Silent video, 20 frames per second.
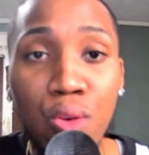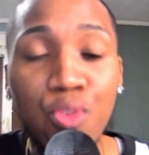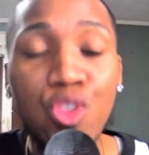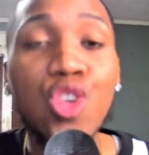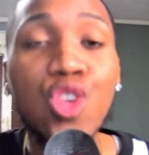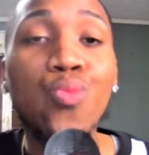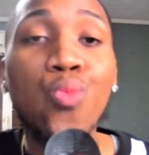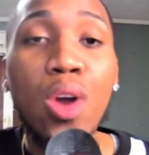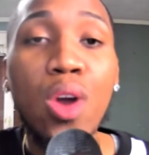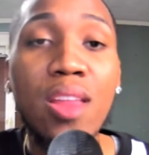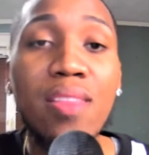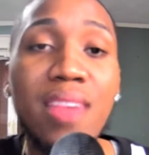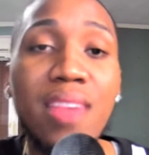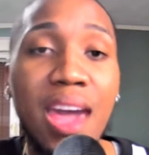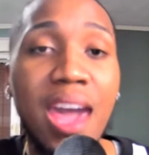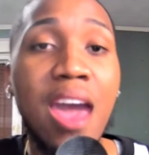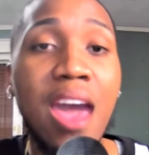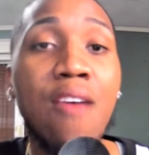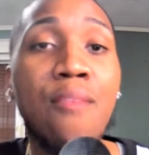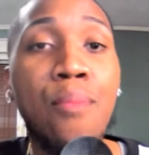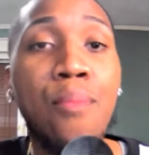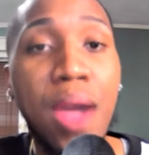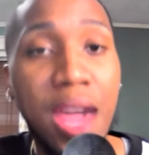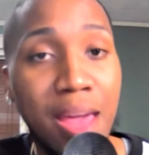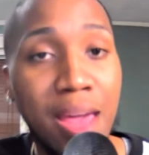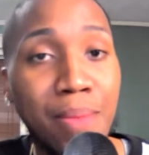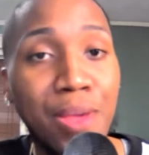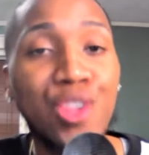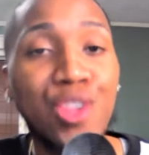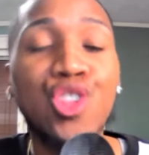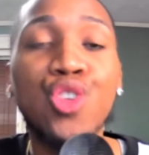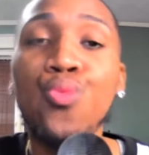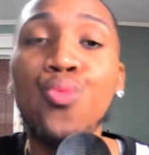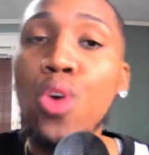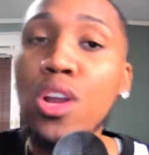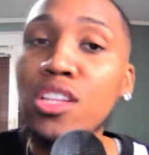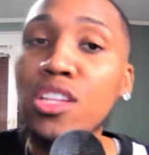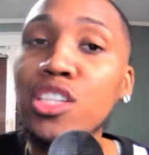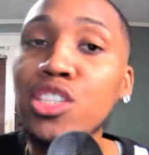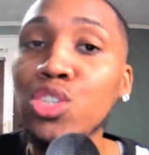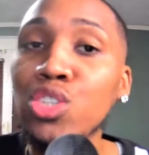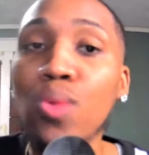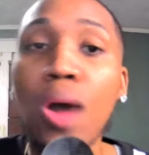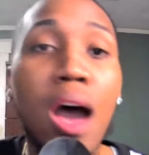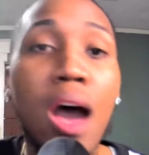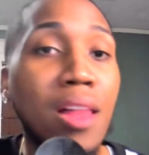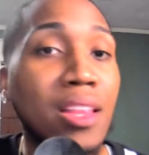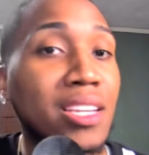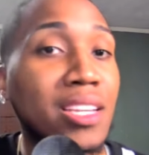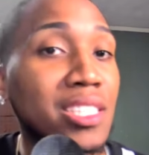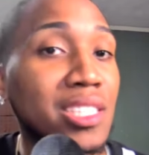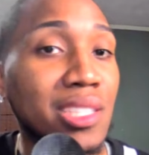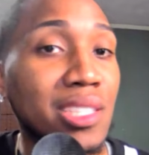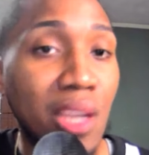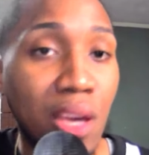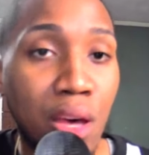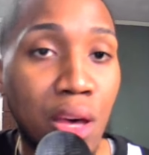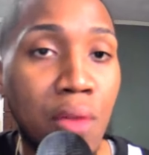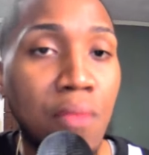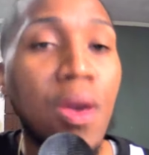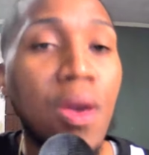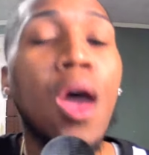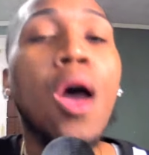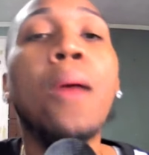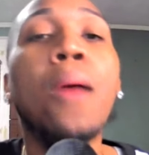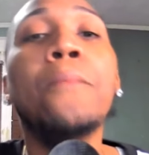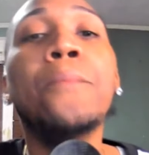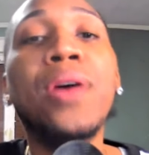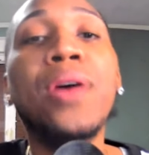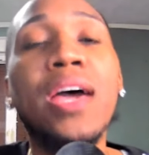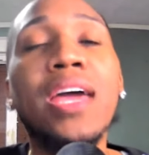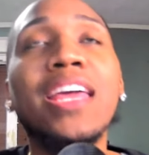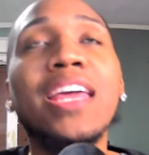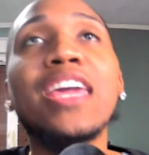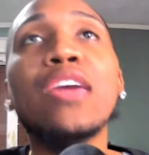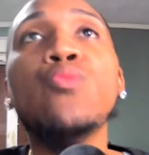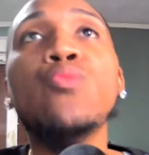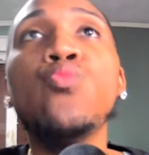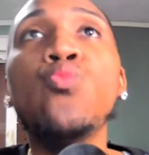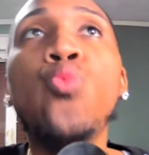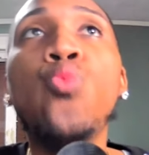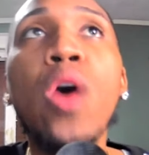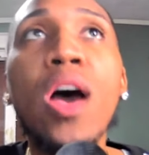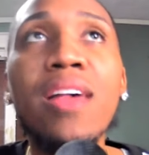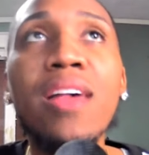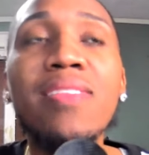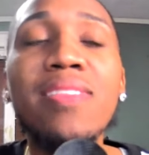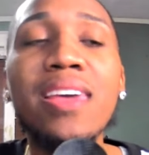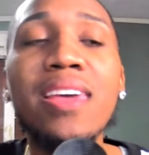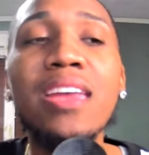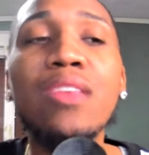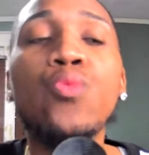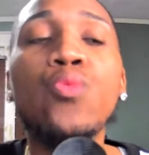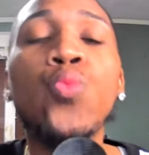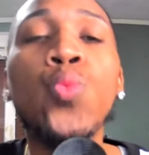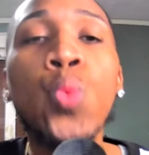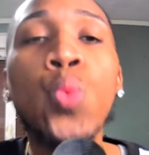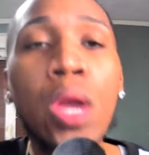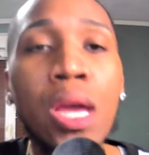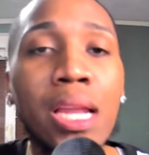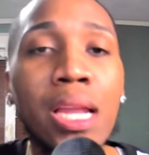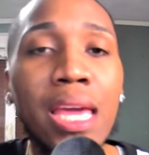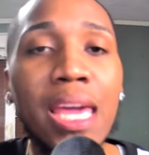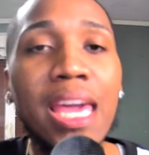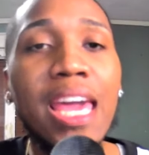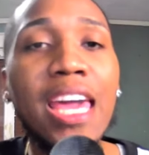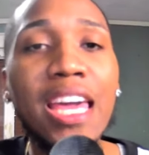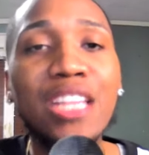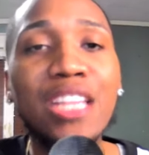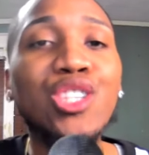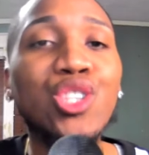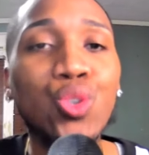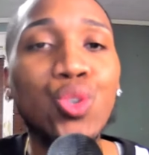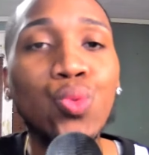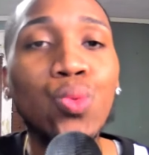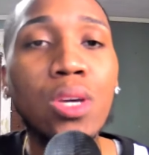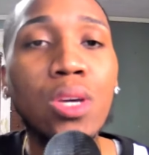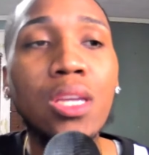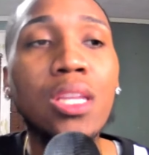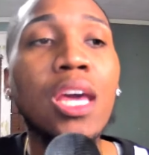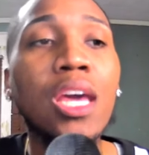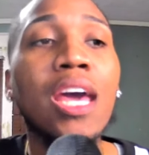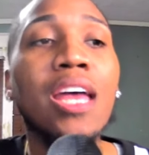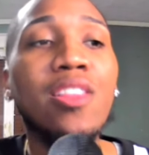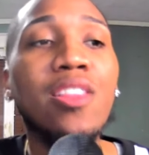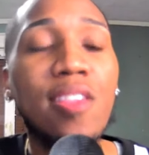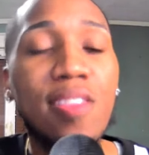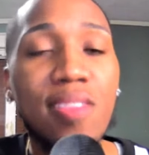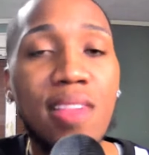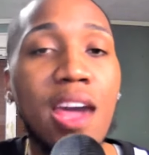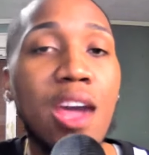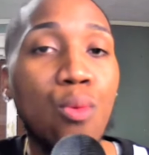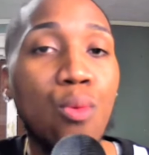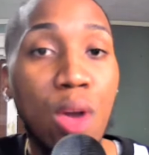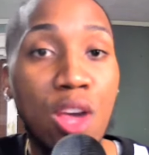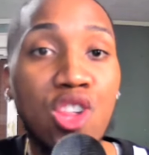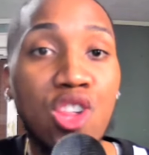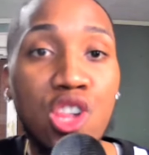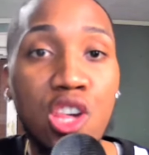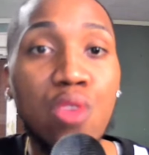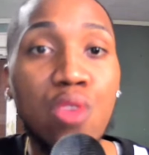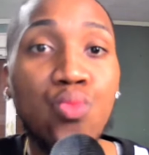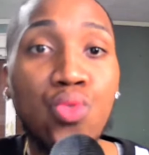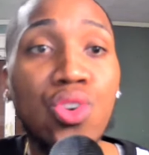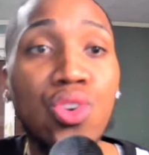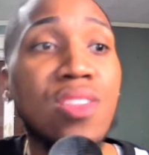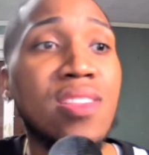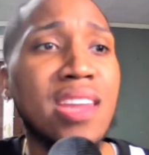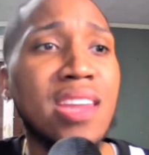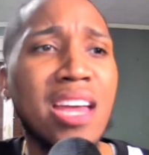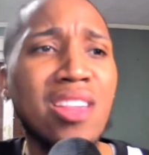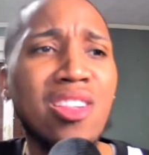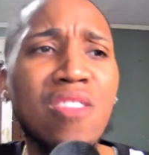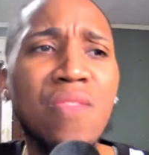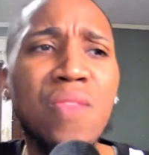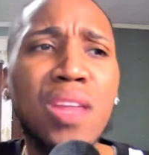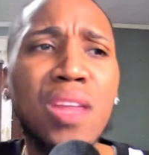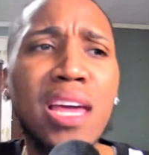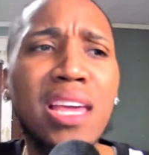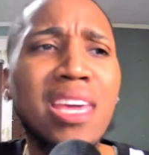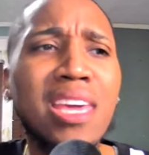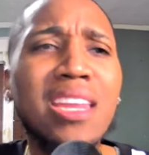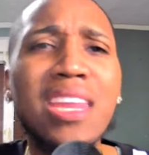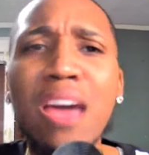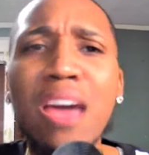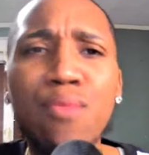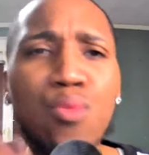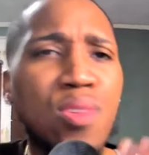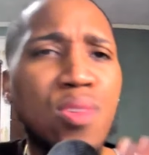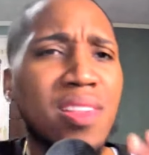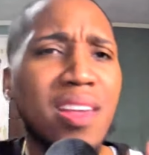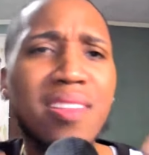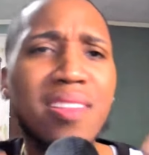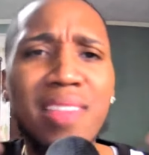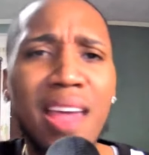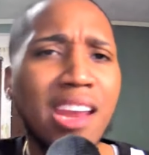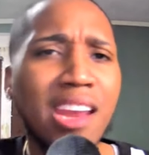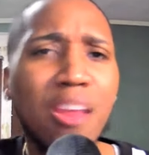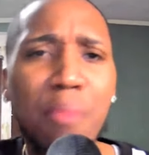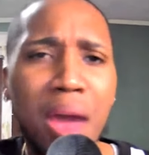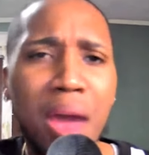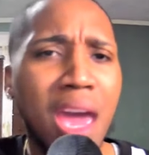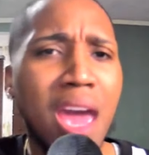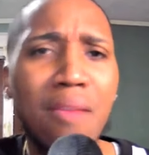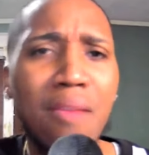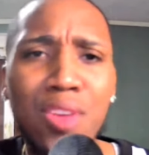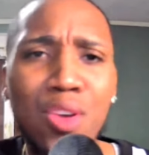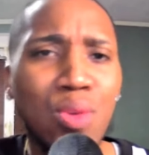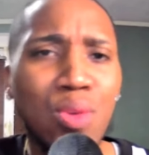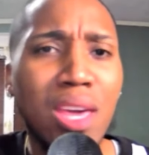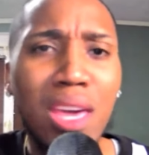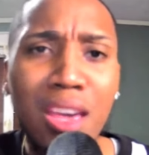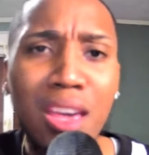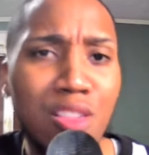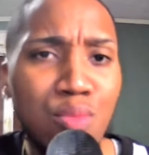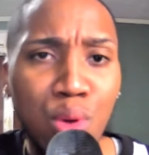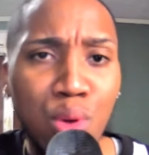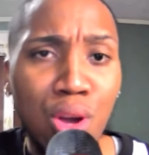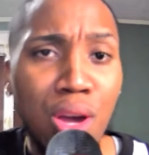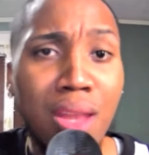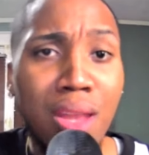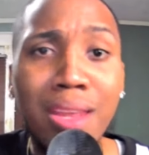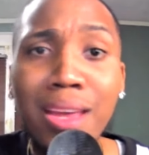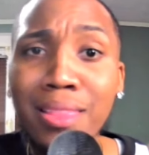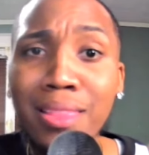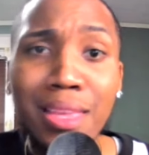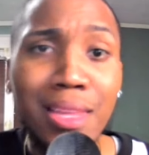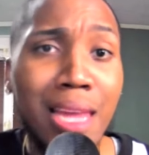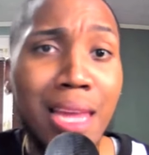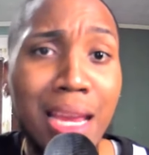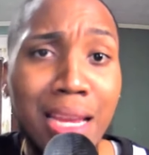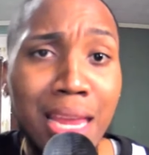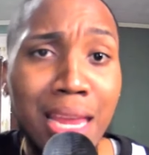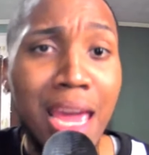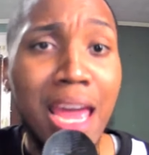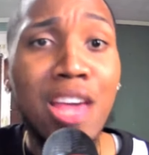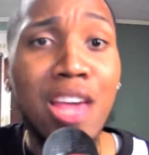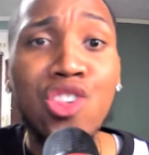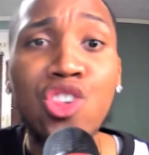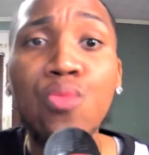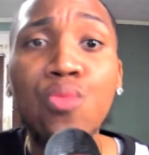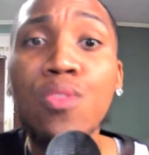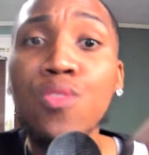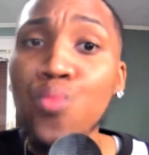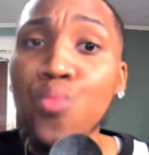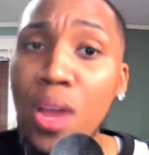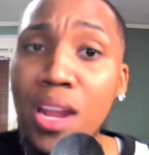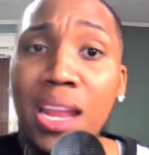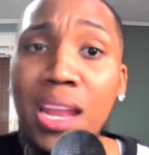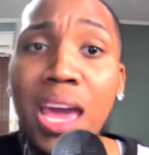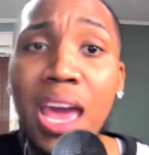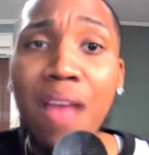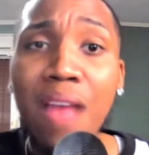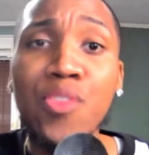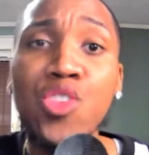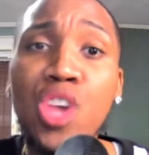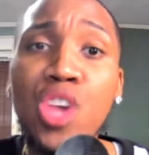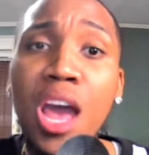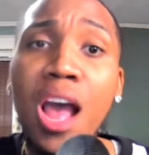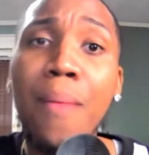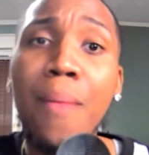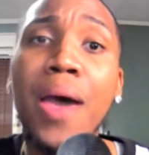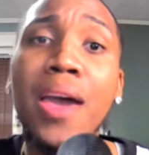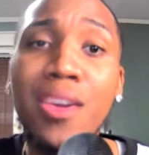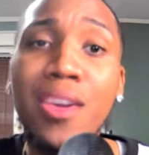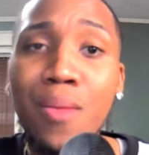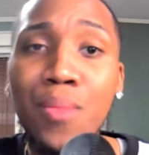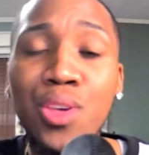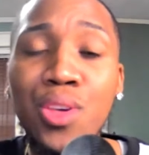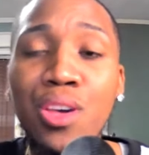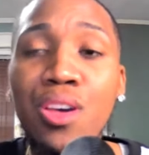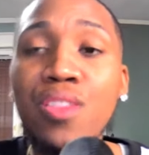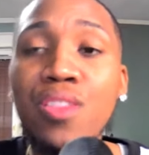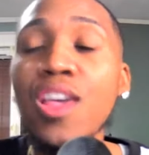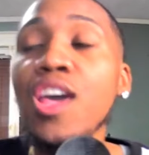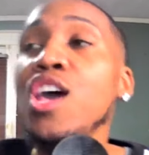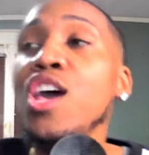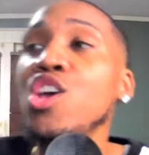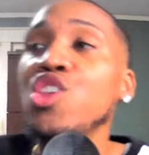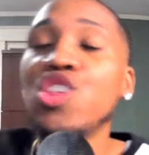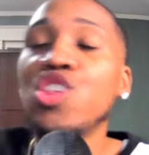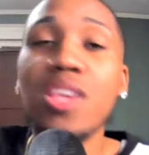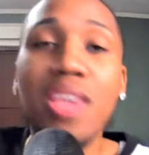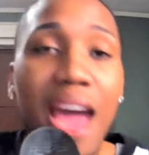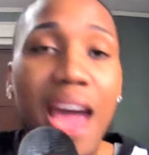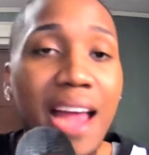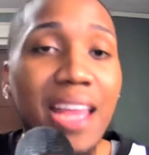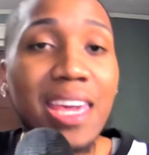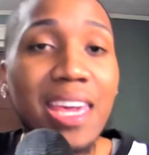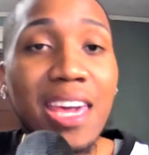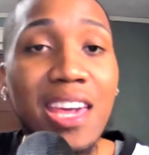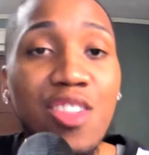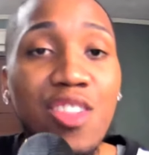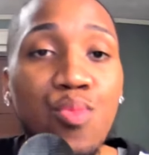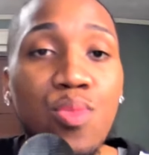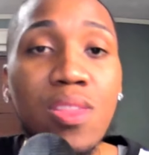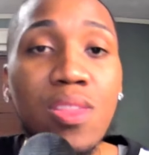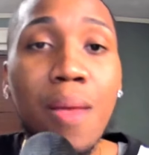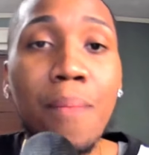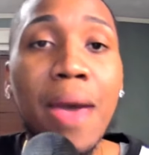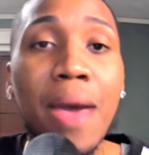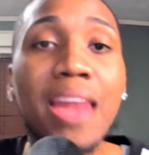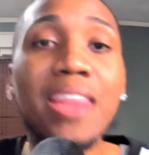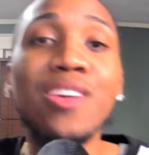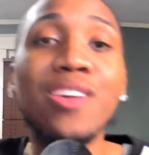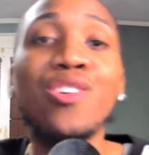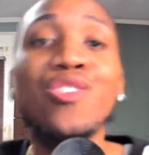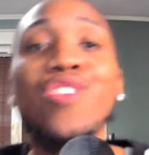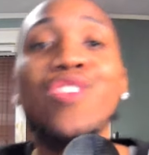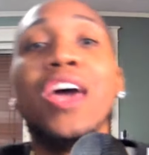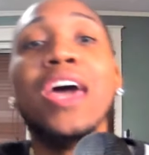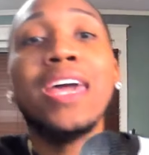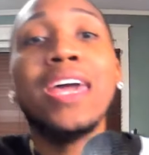She wanted to have babies, she wanted to do all of this stuff, but he wasn't really into it the same way she was. And I felt like he never was excited about having no kids for her, nothing like that. And she was ready to have a child by him because she got kids with somebody else.